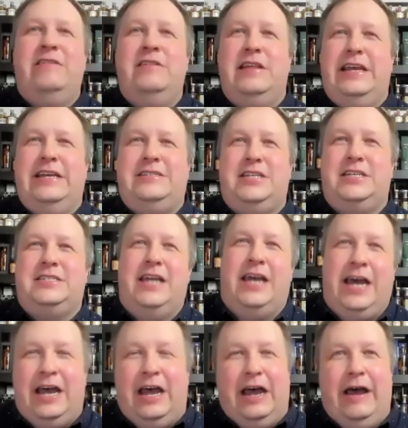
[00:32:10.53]
it's just
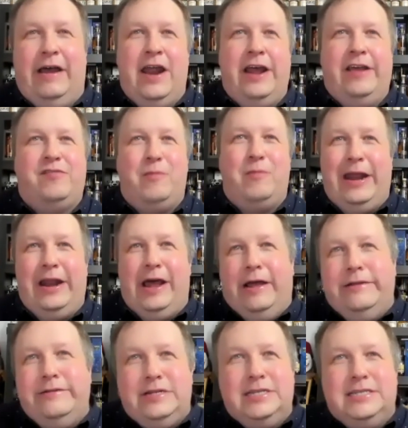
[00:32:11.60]
a nice way
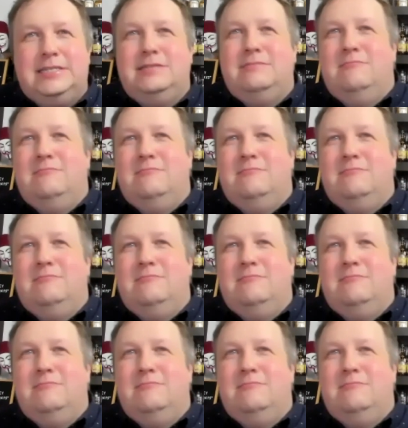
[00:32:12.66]
to just